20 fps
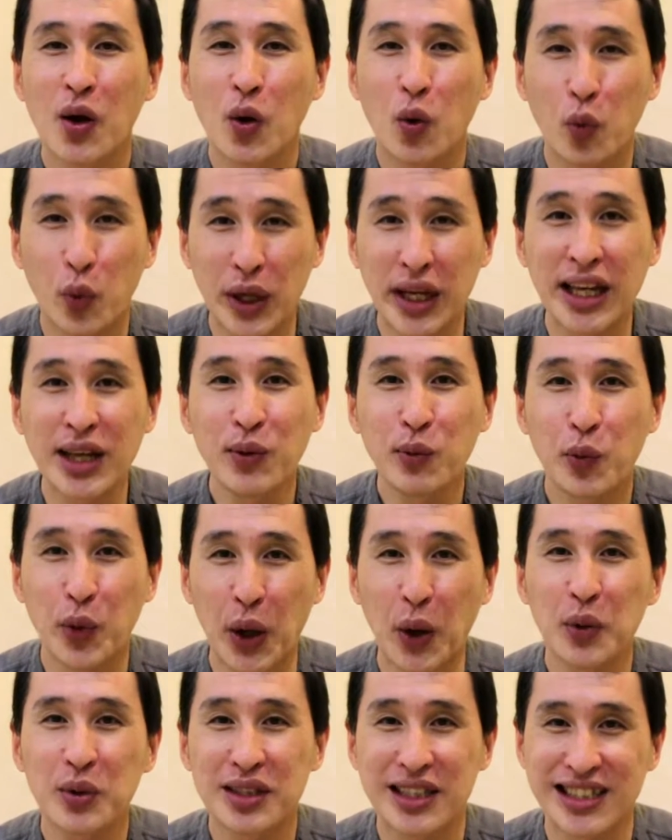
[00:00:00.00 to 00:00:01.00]
We
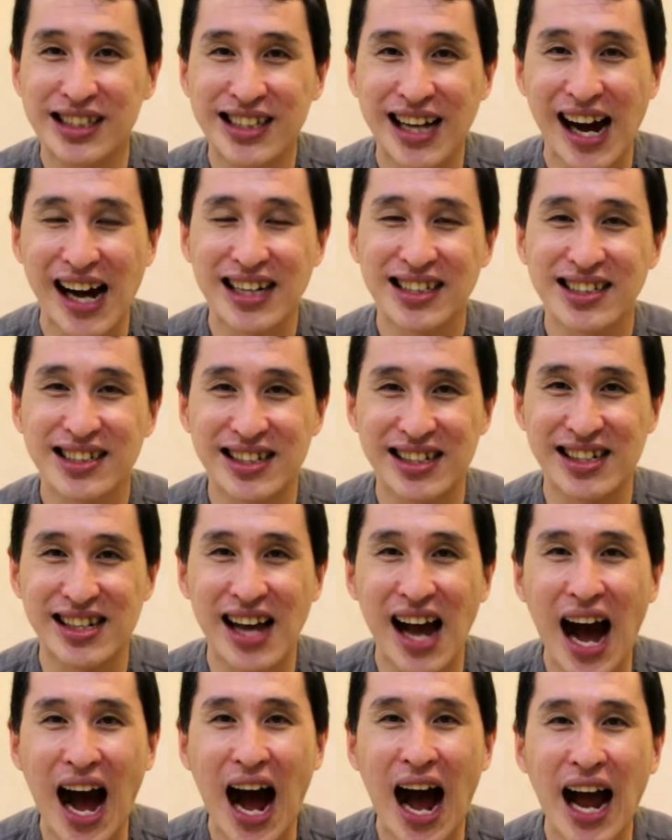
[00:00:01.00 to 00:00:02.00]
will discuss the
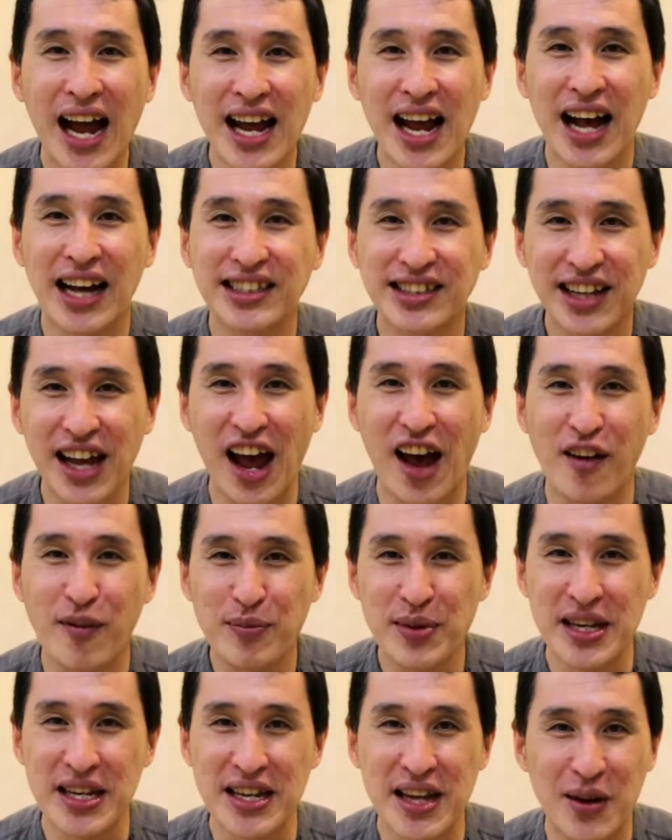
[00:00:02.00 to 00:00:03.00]

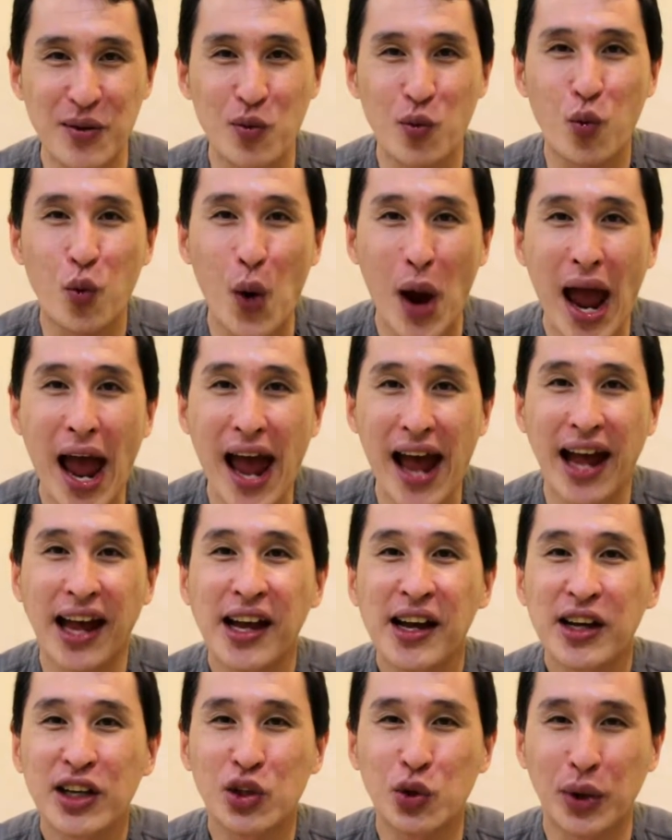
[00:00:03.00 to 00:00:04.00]
ISFP and
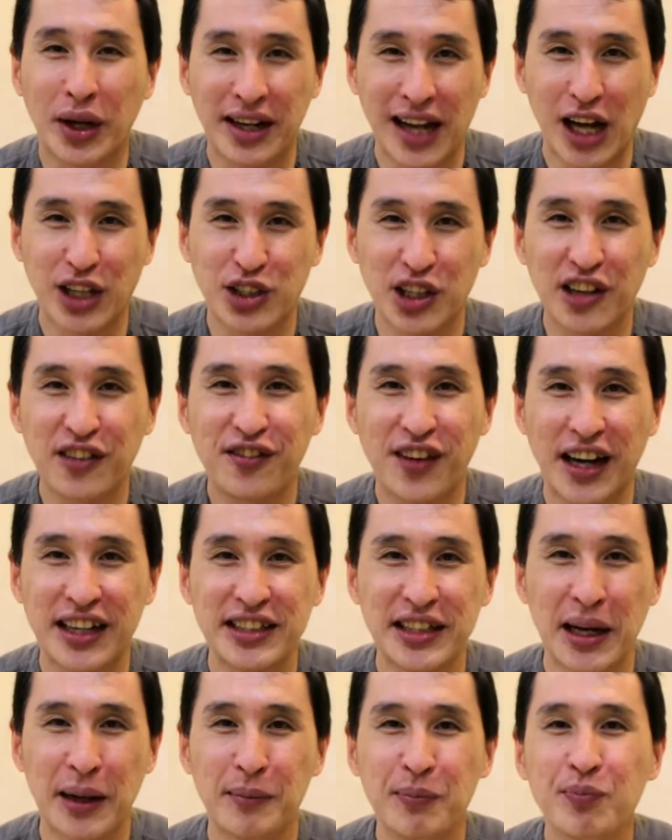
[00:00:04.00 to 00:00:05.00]
where you can actually
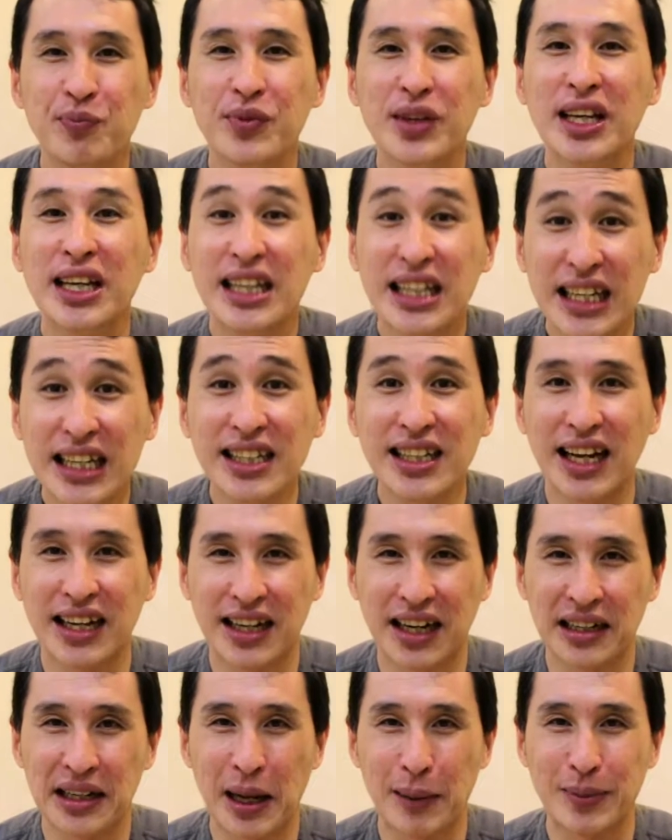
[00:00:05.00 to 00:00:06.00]
find them in
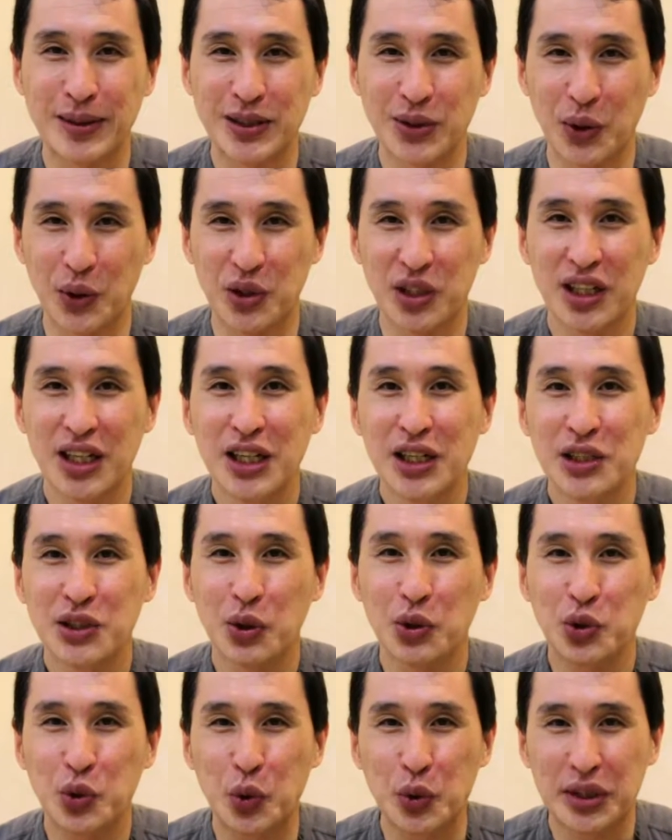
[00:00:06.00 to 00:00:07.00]
another episode.
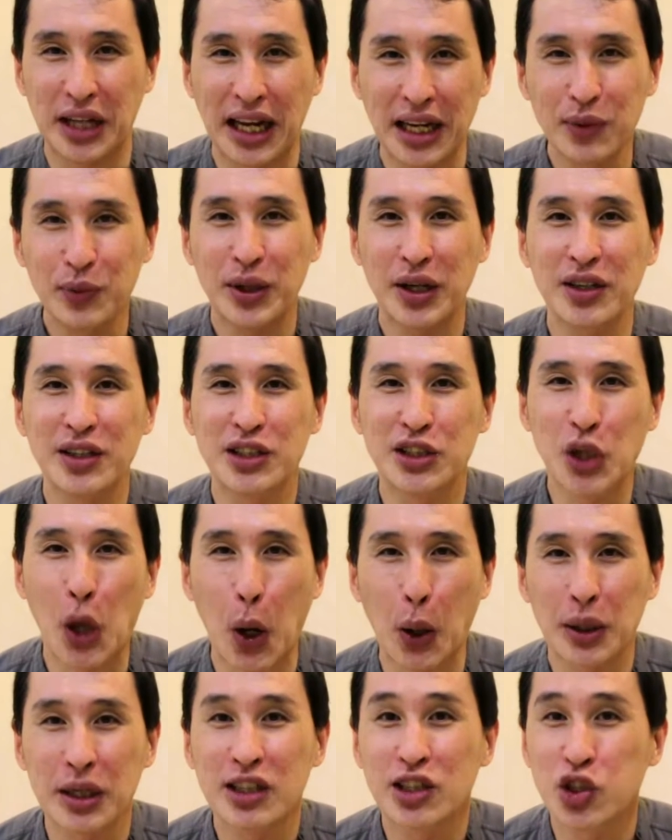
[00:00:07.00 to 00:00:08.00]
So today we're going to
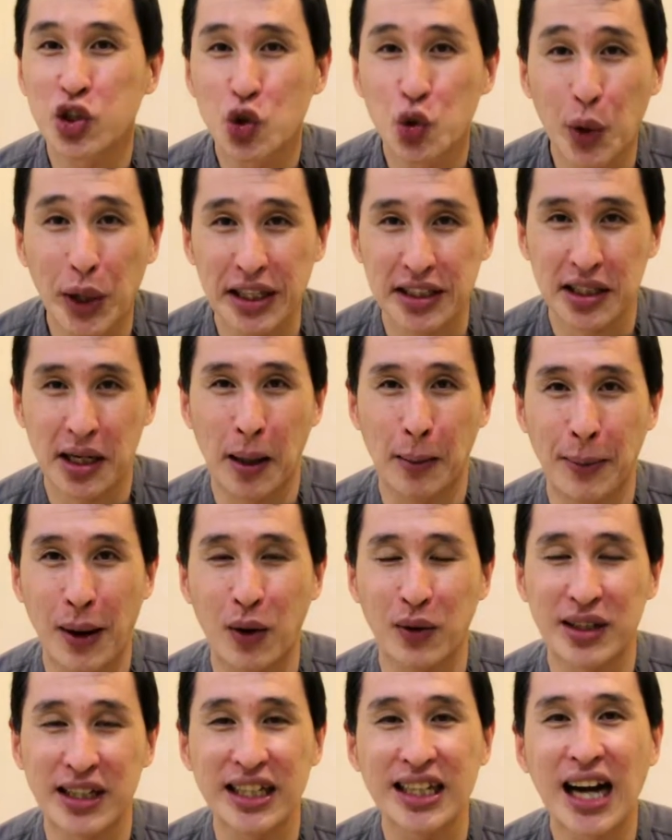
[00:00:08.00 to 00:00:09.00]
talk straight
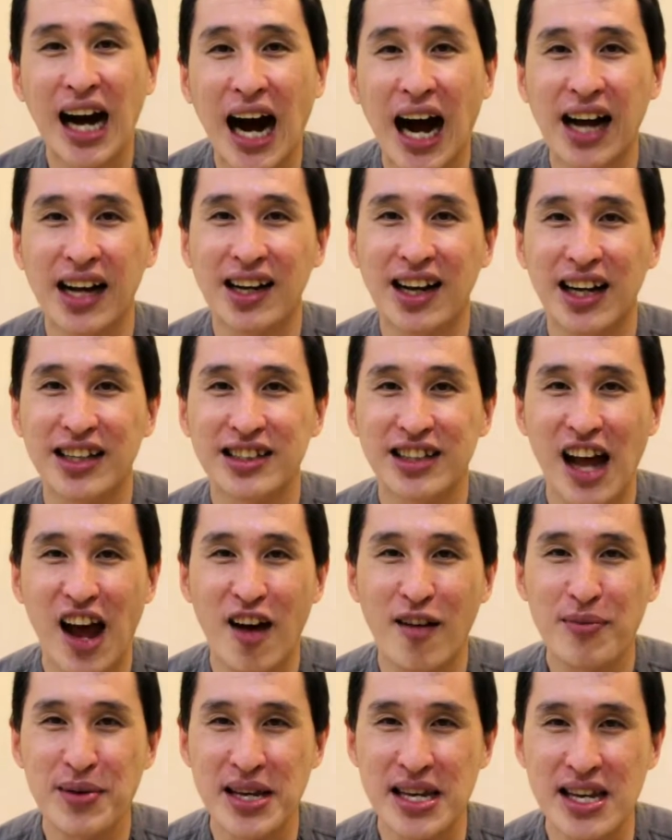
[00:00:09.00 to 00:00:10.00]
about the
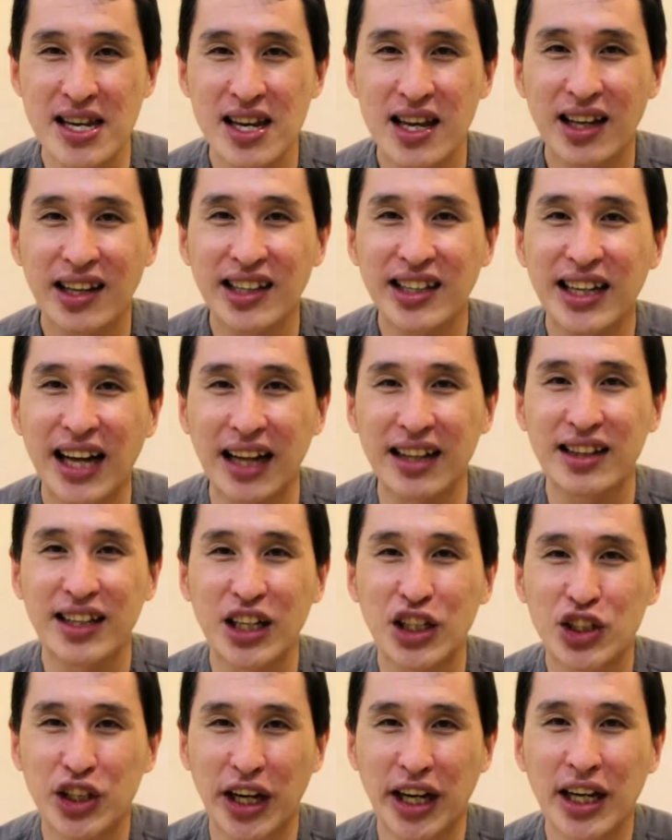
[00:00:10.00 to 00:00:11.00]
ISFP
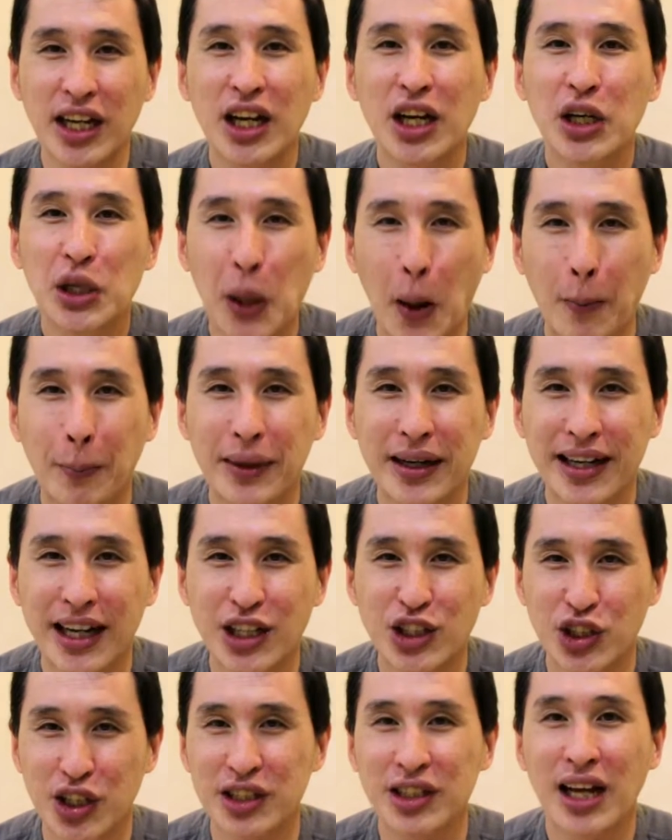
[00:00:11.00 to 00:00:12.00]
ENTJ
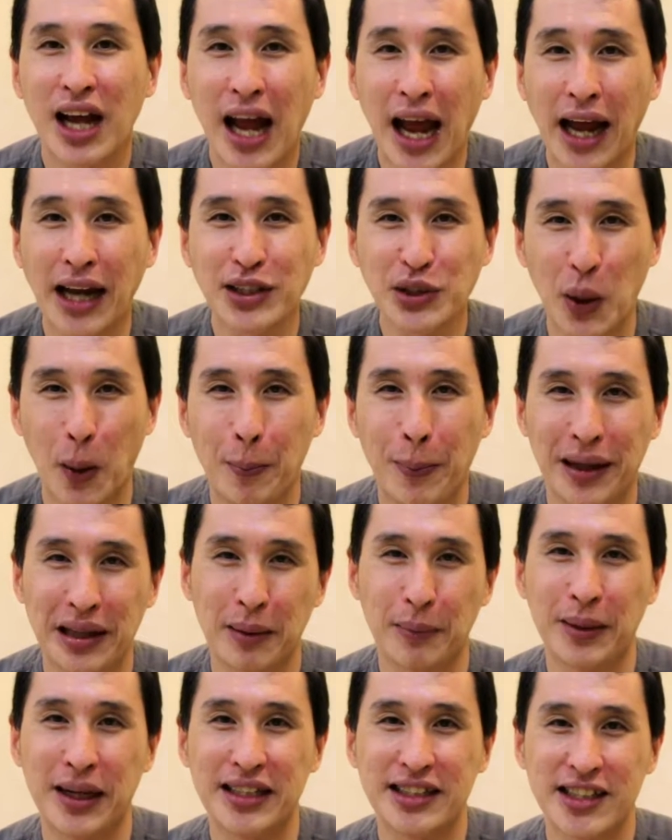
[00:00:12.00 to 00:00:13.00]
combination and
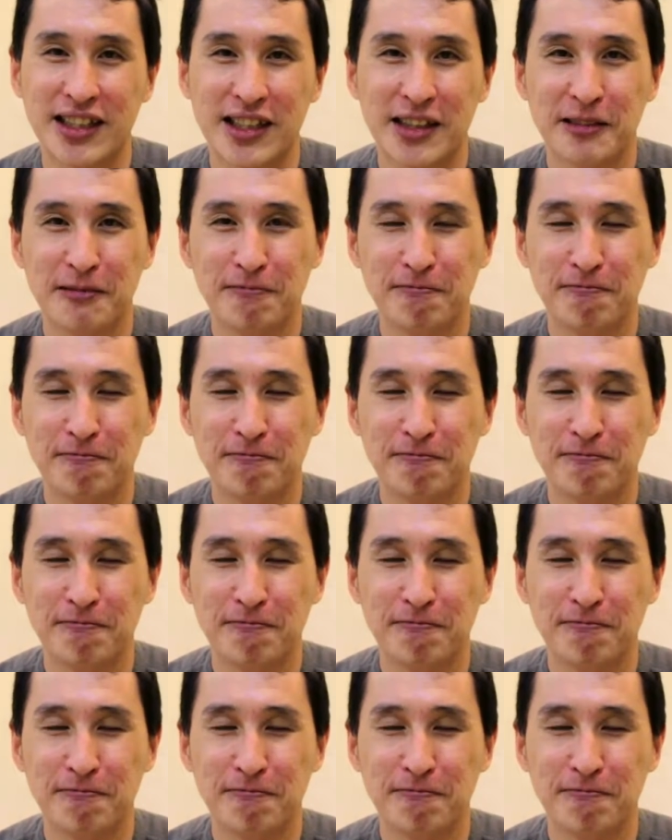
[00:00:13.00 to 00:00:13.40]
compatibility.